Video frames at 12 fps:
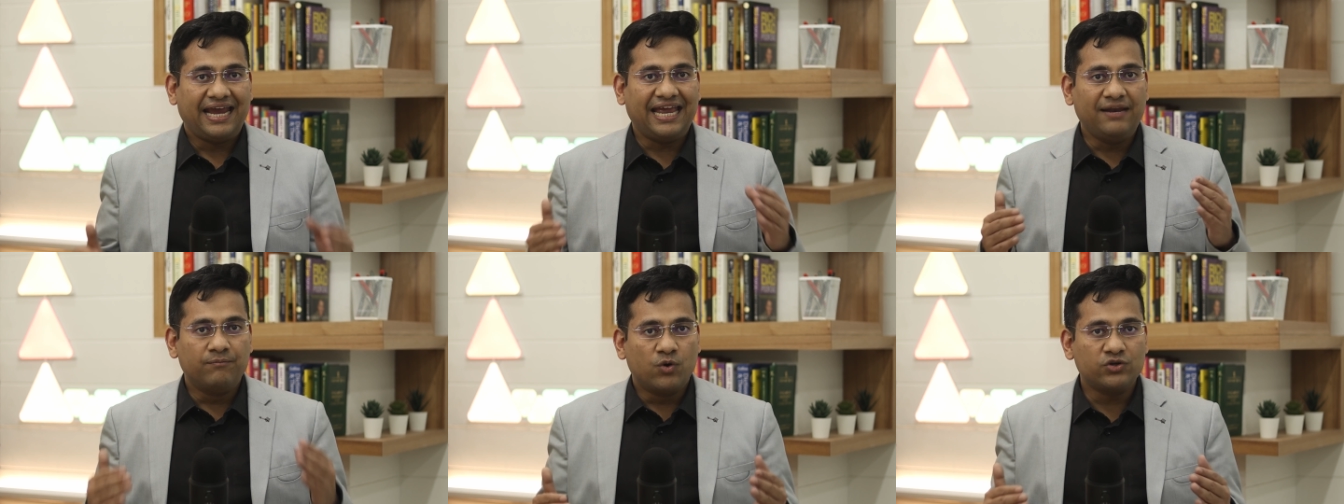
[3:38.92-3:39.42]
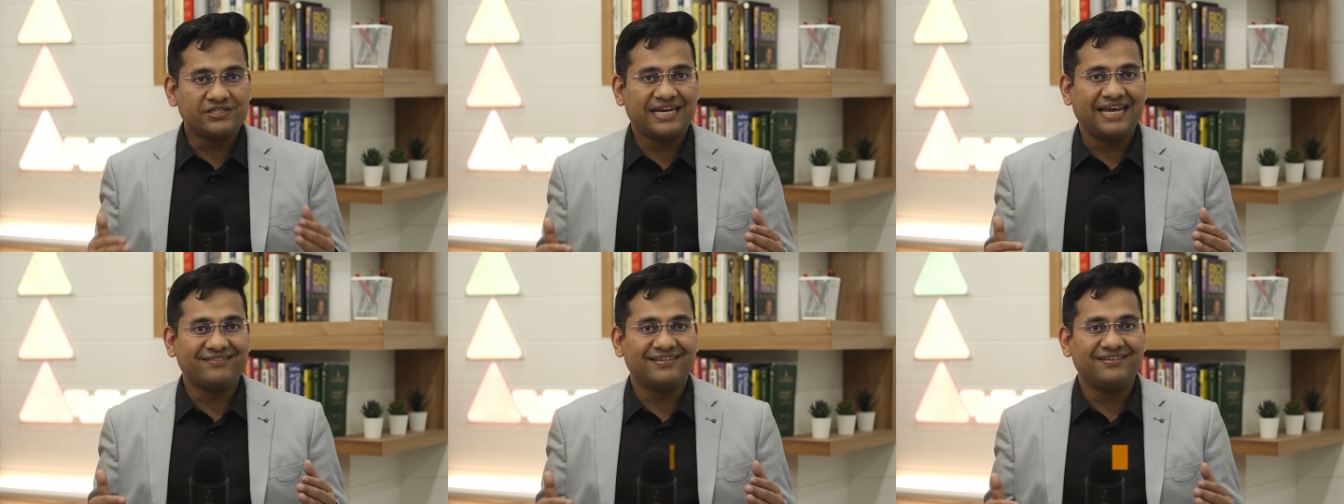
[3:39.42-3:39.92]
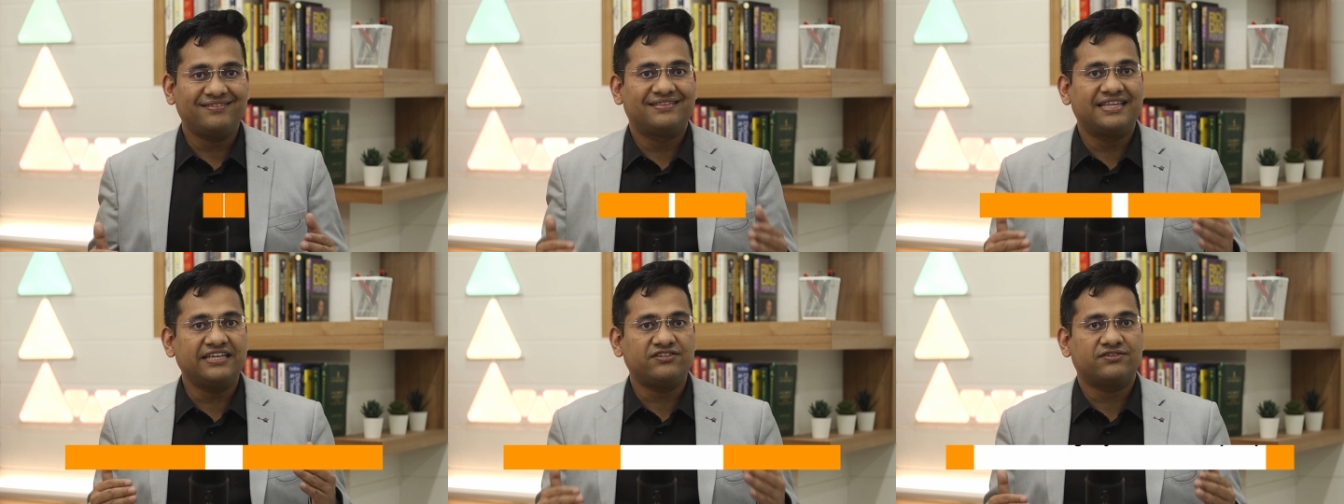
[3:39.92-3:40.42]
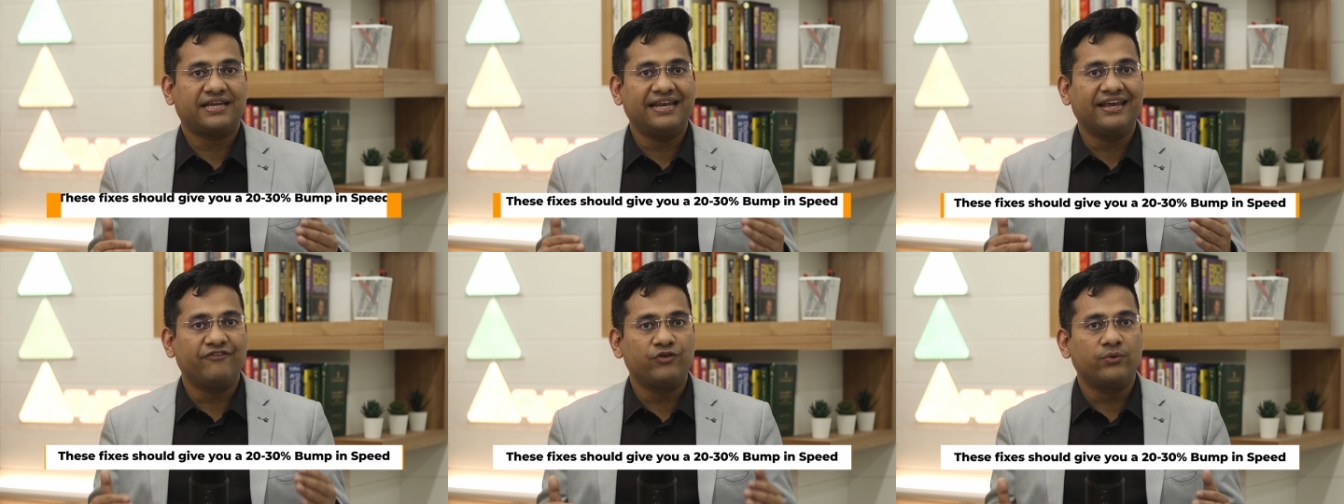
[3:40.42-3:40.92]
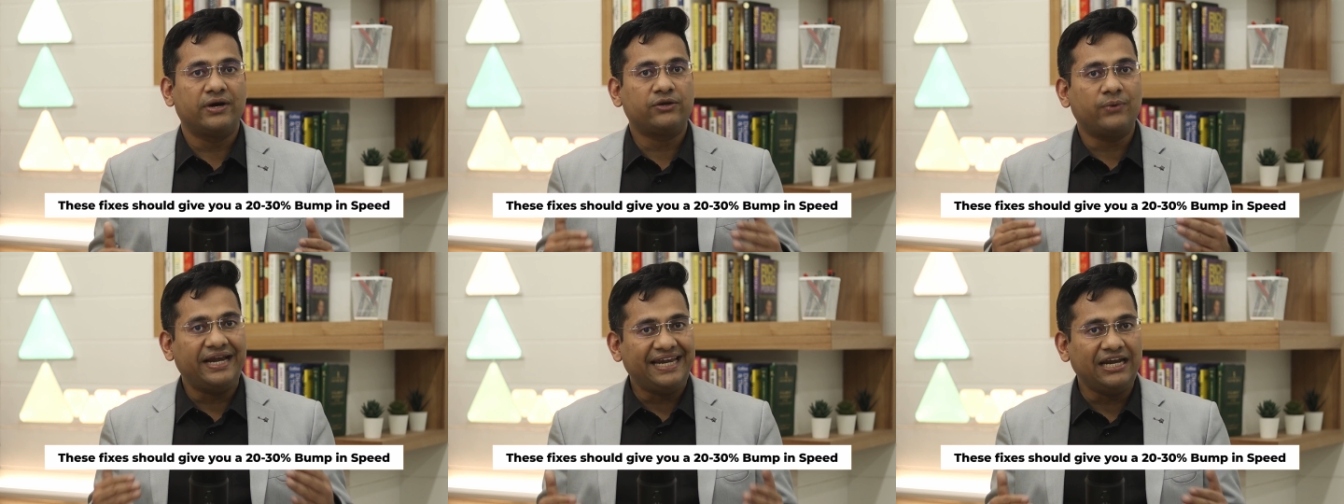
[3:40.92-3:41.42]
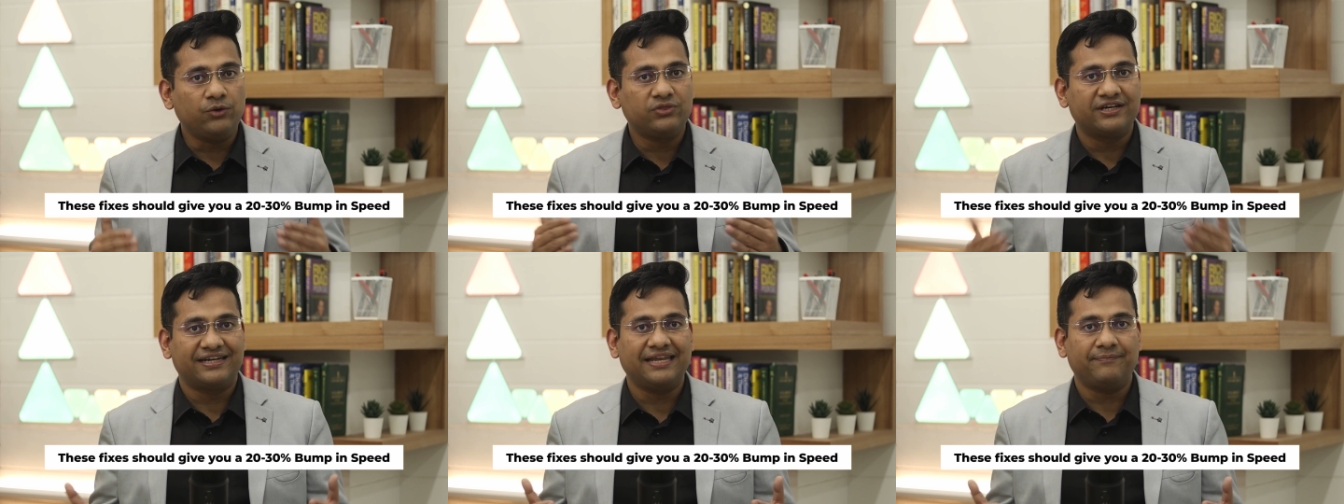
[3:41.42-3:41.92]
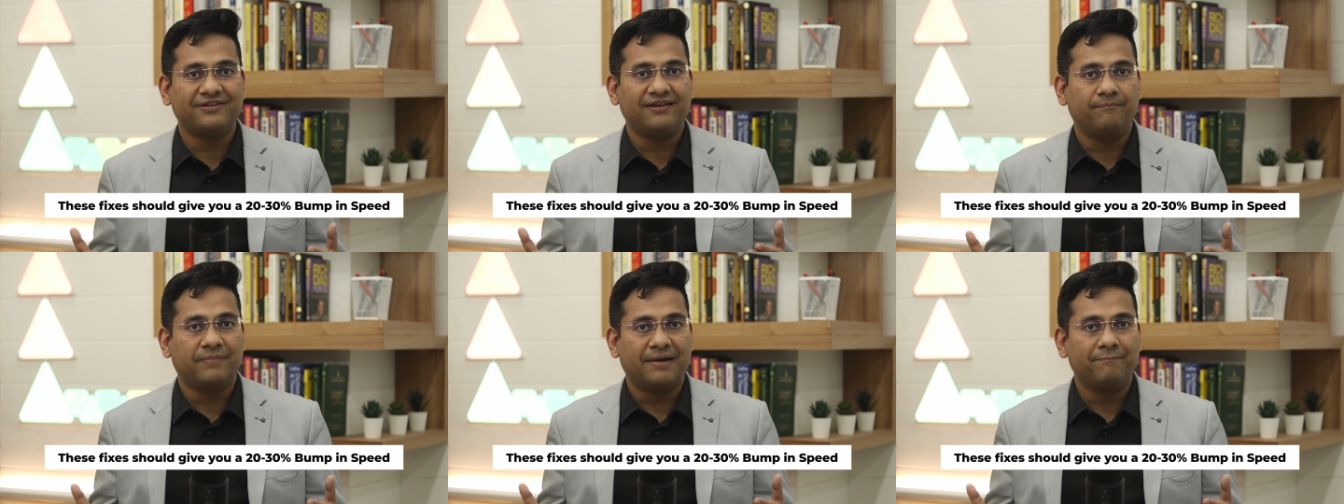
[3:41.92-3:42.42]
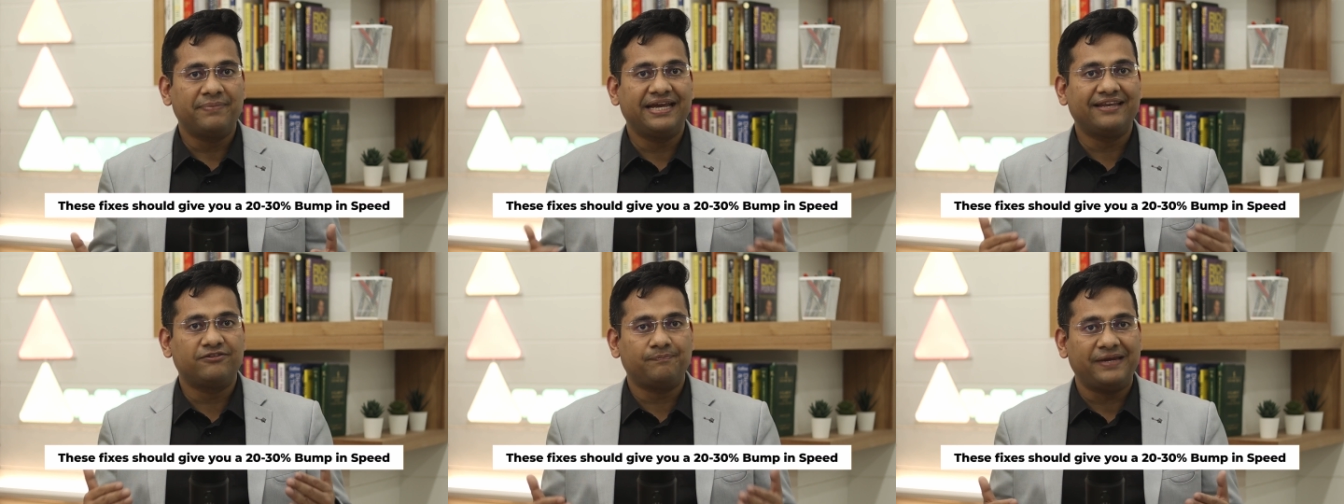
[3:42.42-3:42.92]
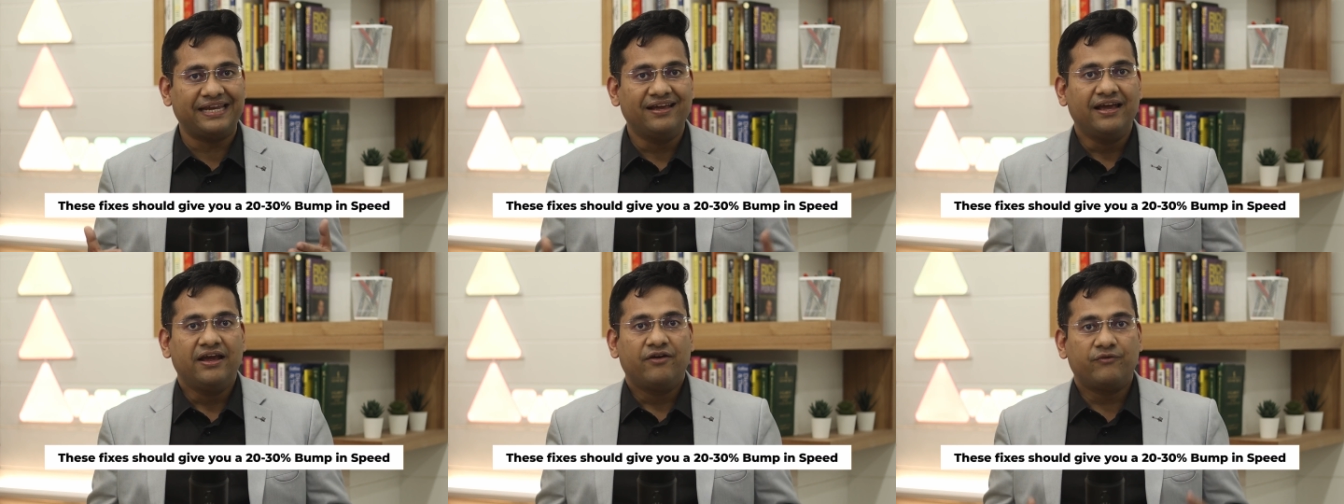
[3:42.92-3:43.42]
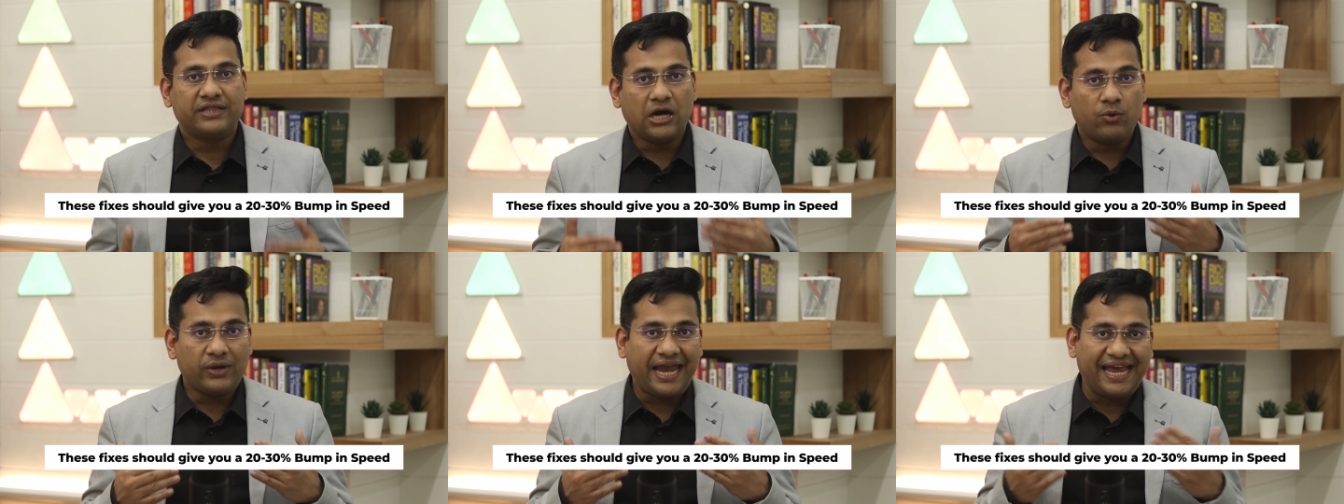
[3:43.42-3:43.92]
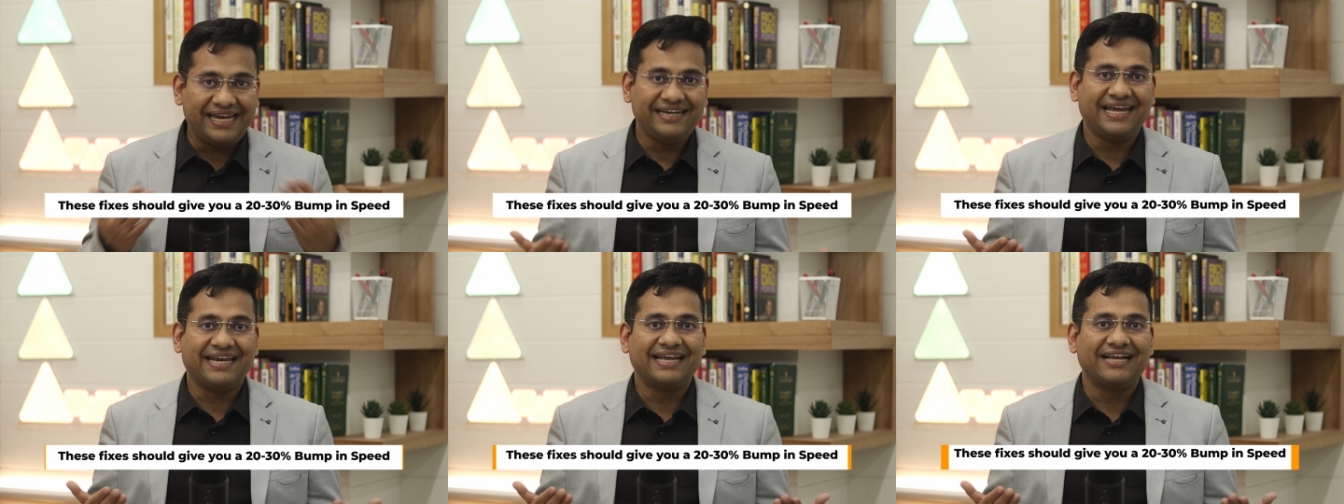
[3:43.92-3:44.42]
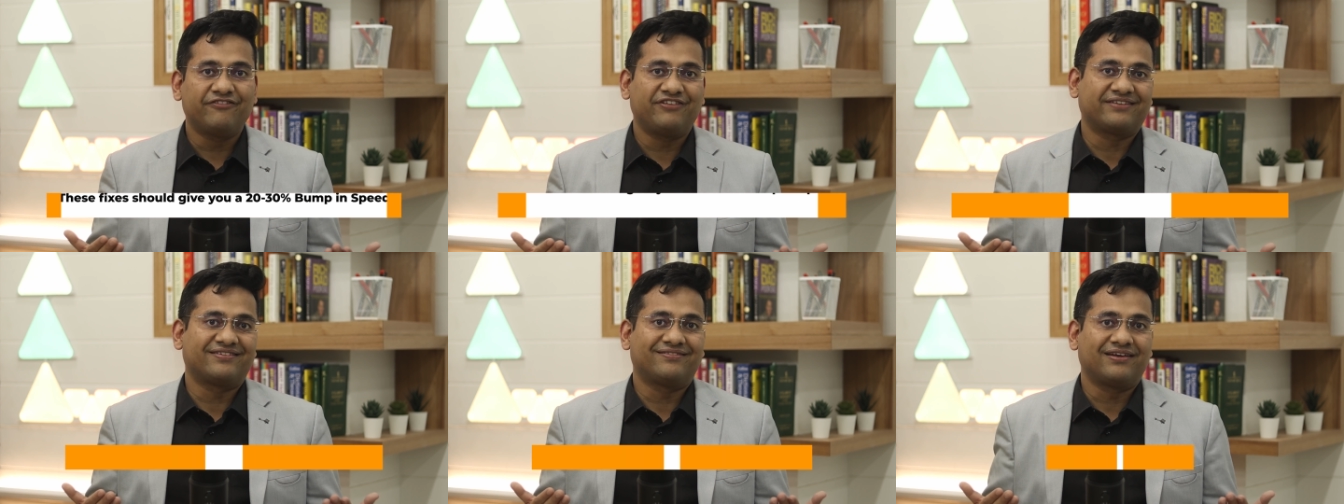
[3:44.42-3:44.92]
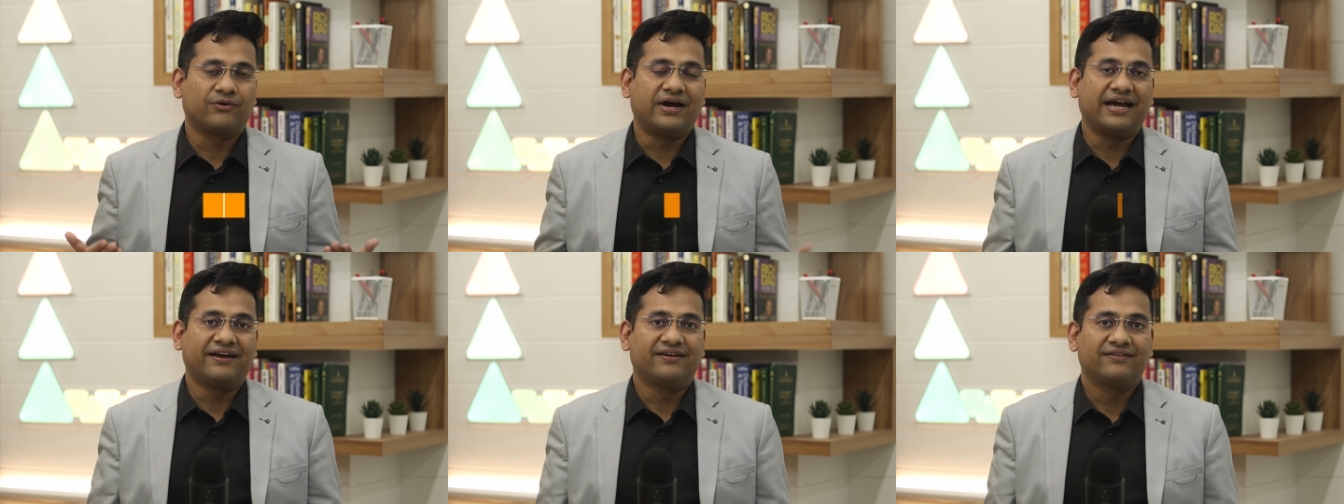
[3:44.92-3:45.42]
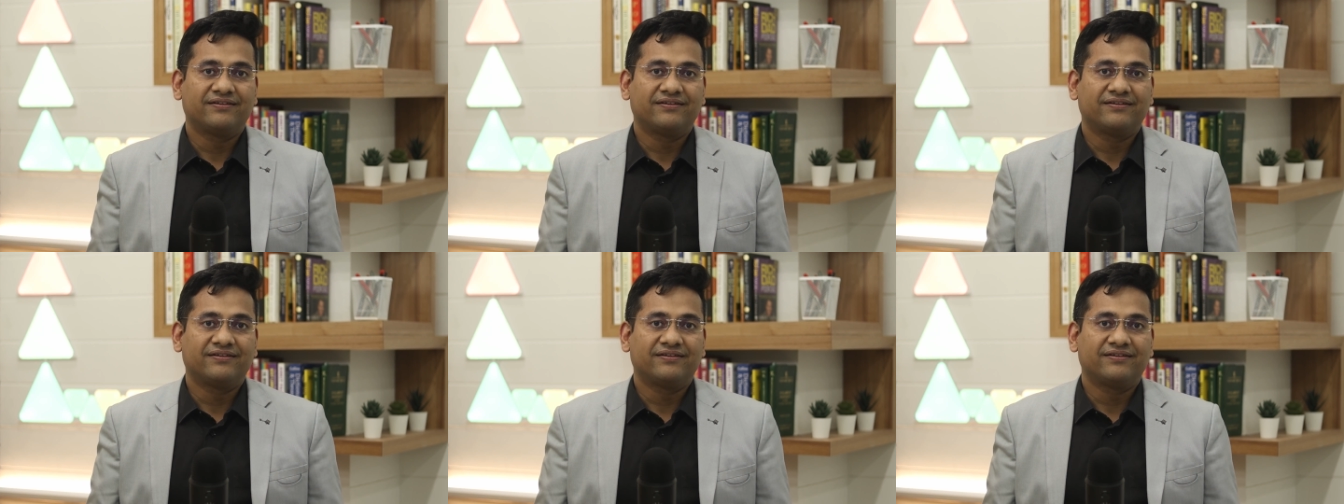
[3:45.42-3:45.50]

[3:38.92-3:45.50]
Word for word: In most cases, this can give you a 20 to 30% bump in speed without any technical fixes required.